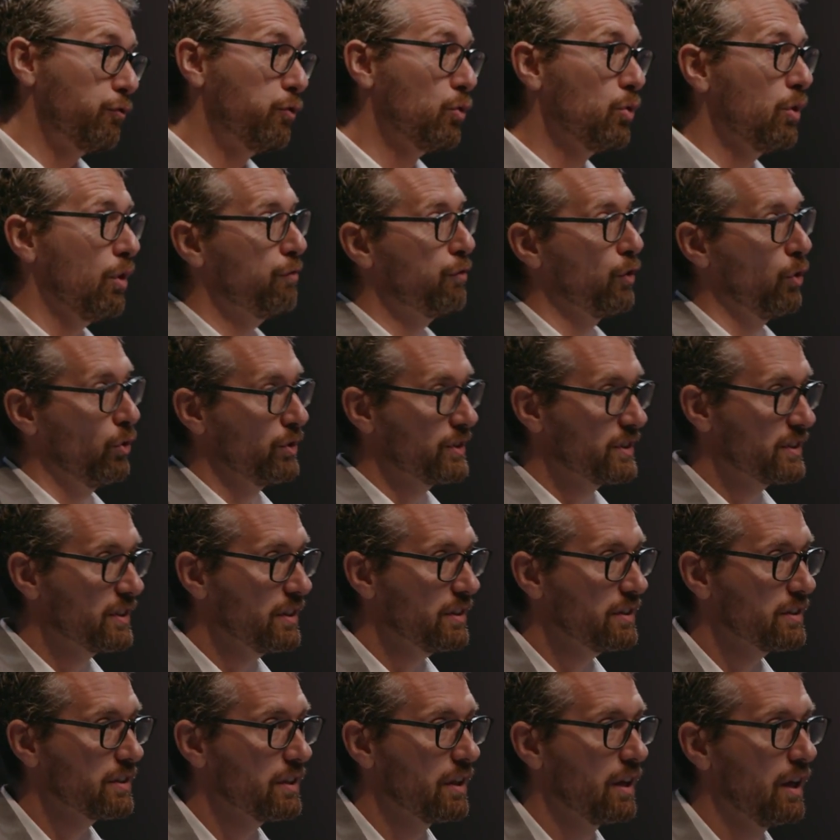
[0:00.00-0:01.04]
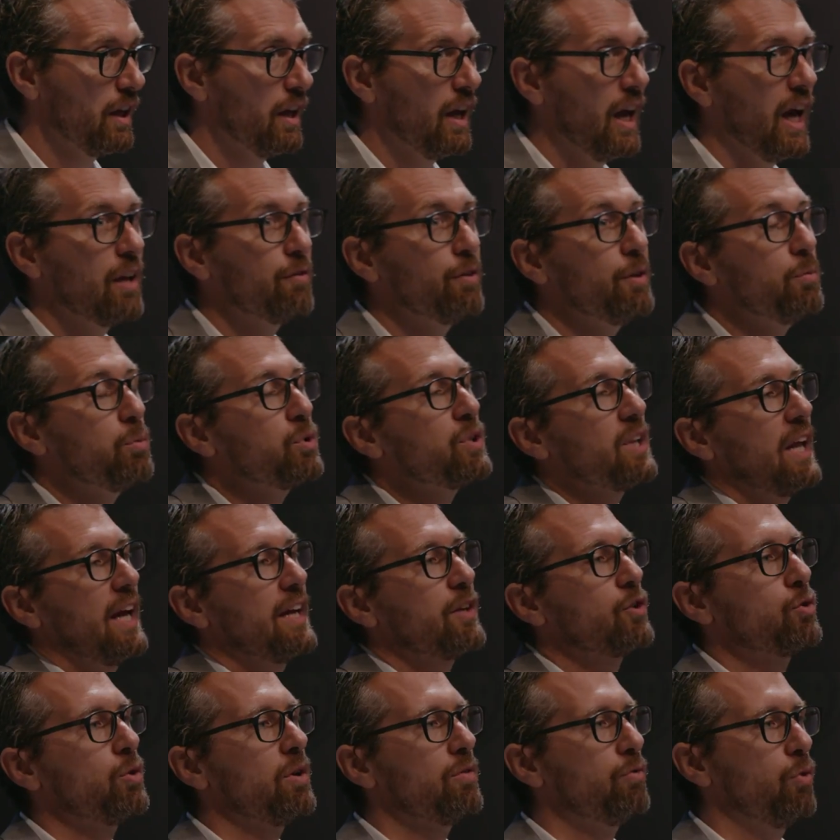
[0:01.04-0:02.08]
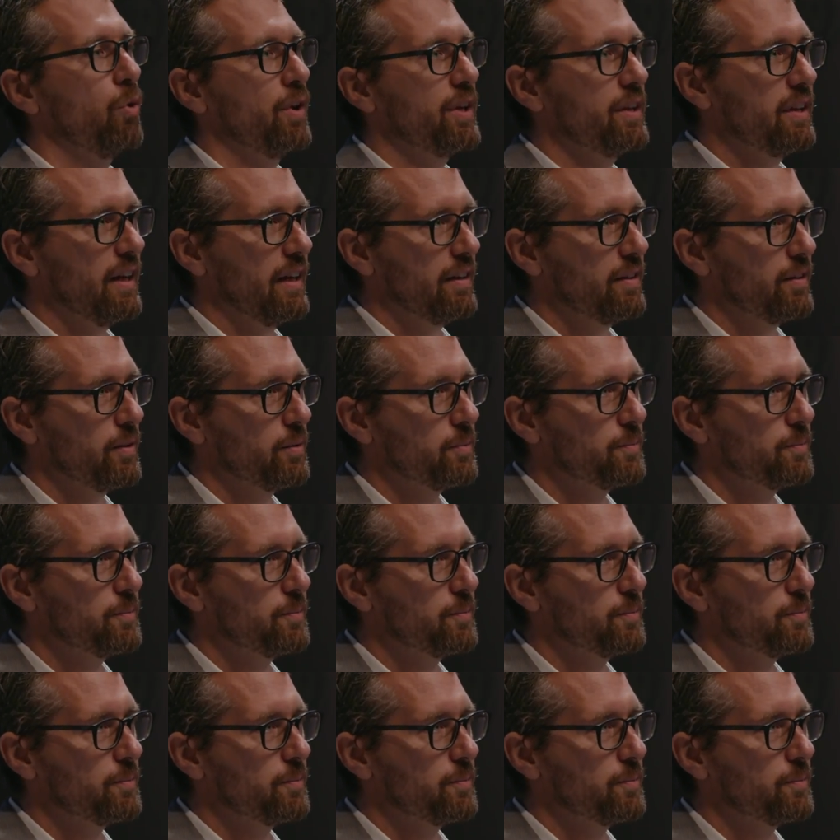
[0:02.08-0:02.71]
full of losses, and we would like to avoid that.